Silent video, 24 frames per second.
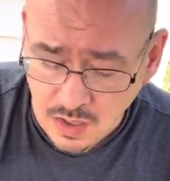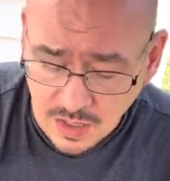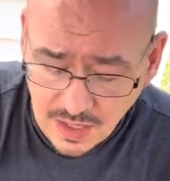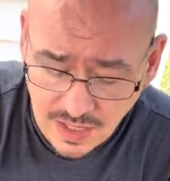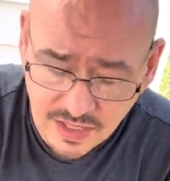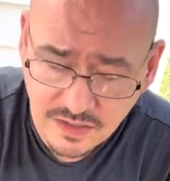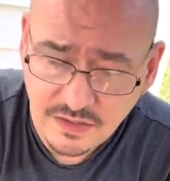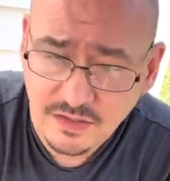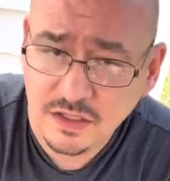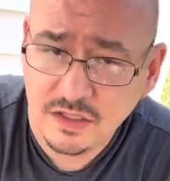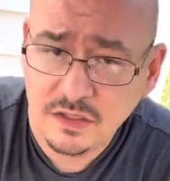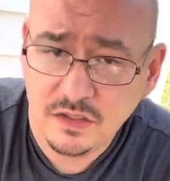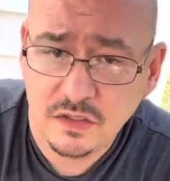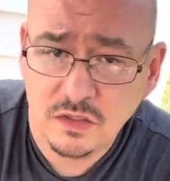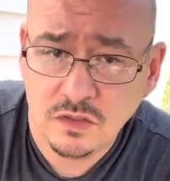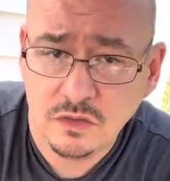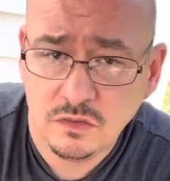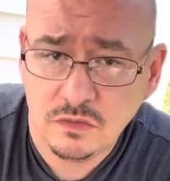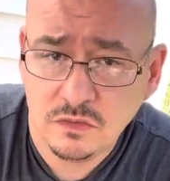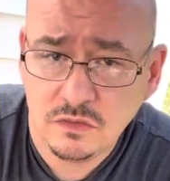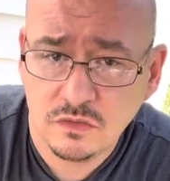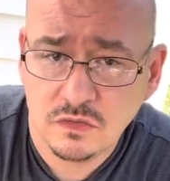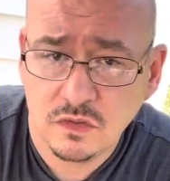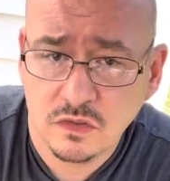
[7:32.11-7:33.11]
I tend to
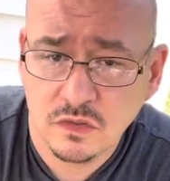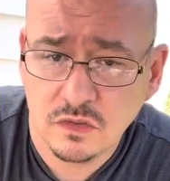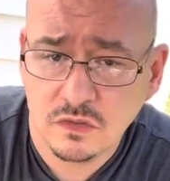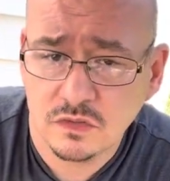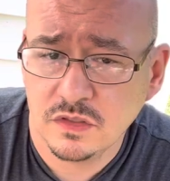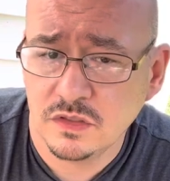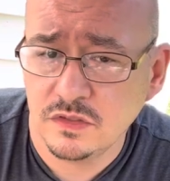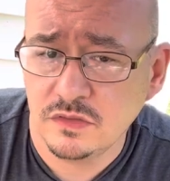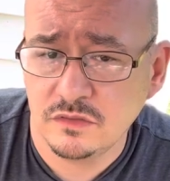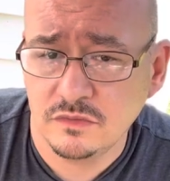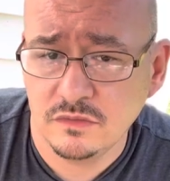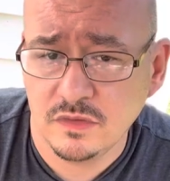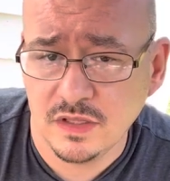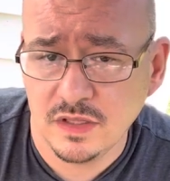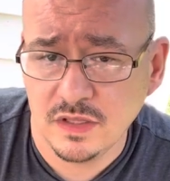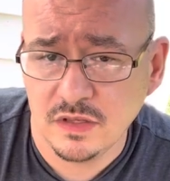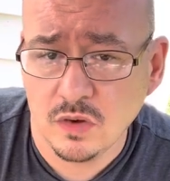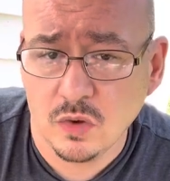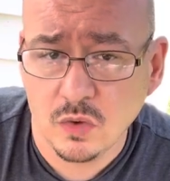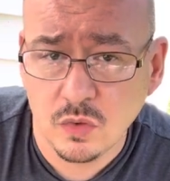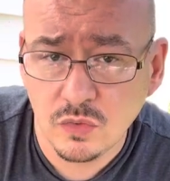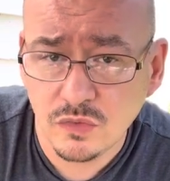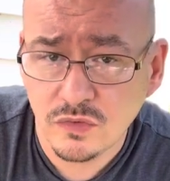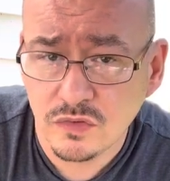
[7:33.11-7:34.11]
use dirt that
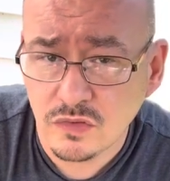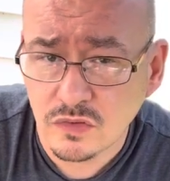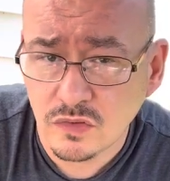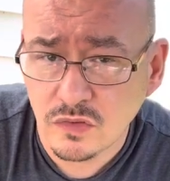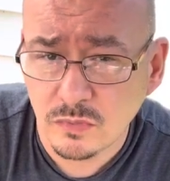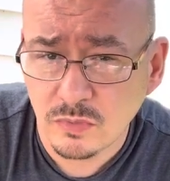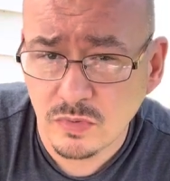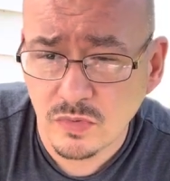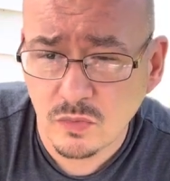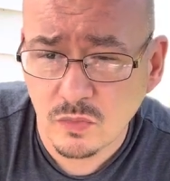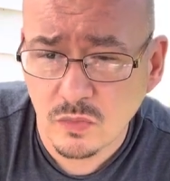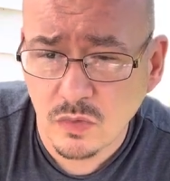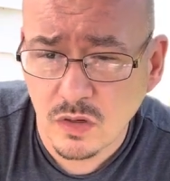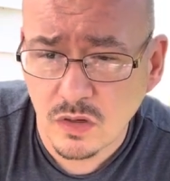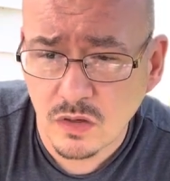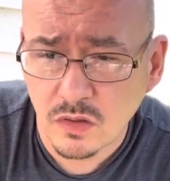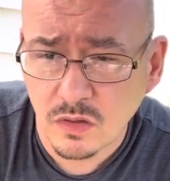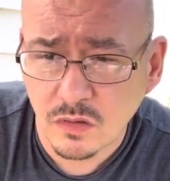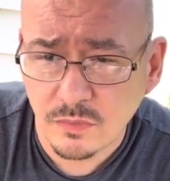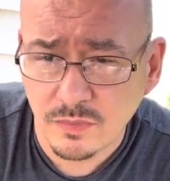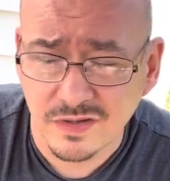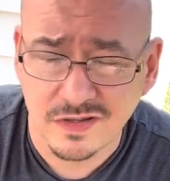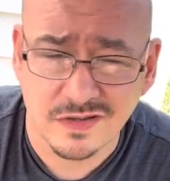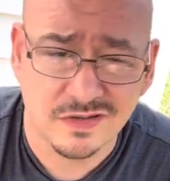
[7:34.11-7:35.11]
holds a little bit of
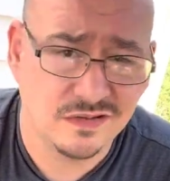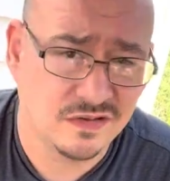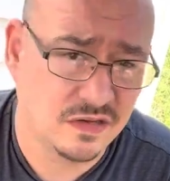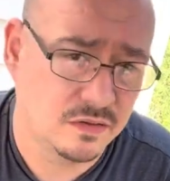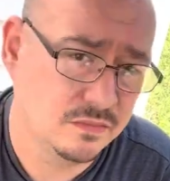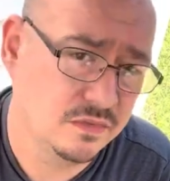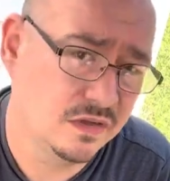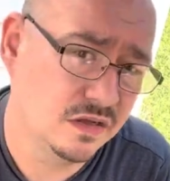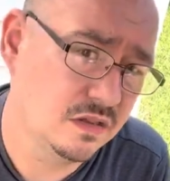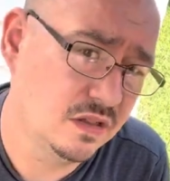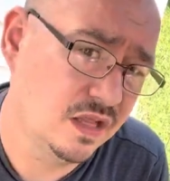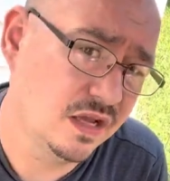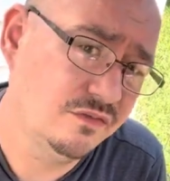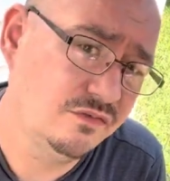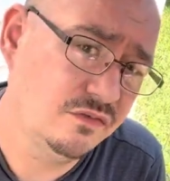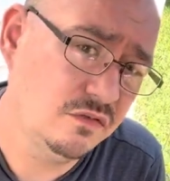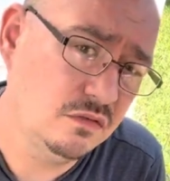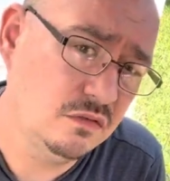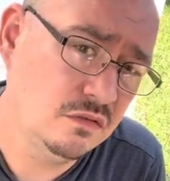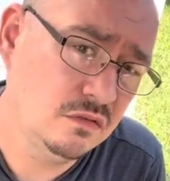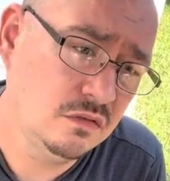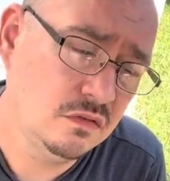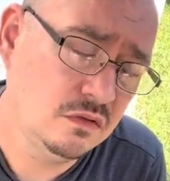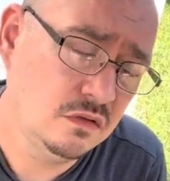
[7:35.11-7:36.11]
water because I'm neglectful.